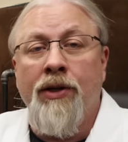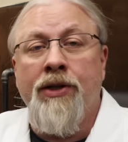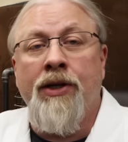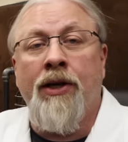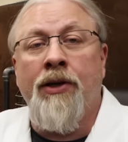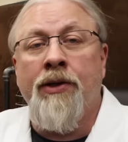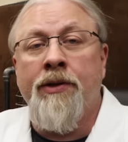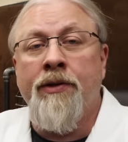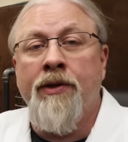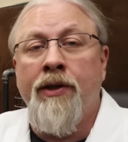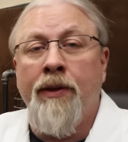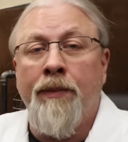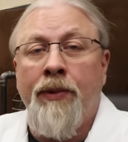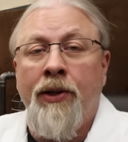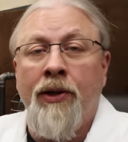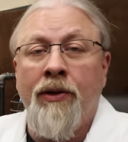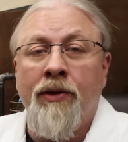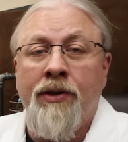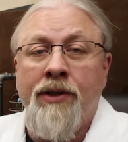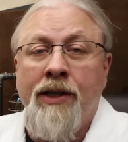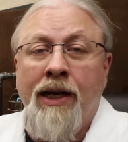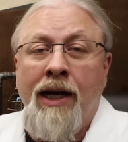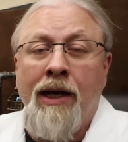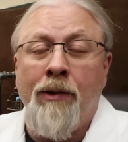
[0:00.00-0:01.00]
Results with a
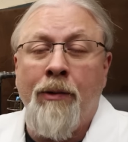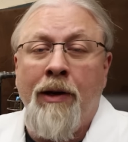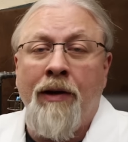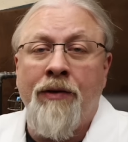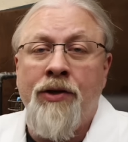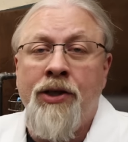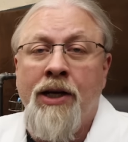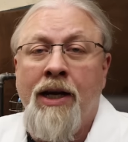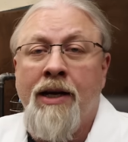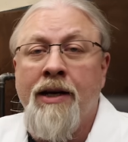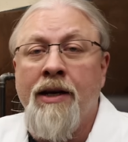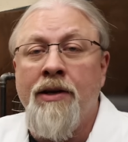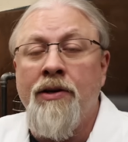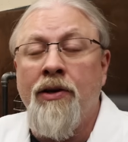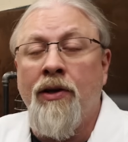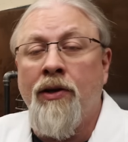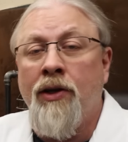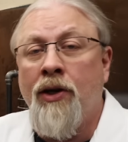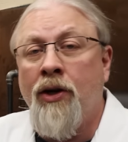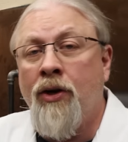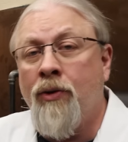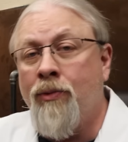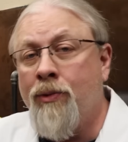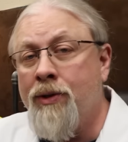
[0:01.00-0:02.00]
pure sine wave check under
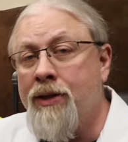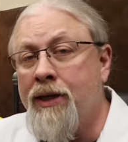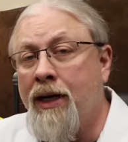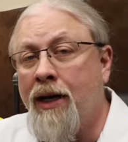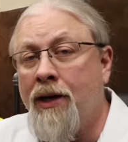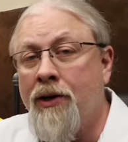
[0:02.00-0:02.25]
load was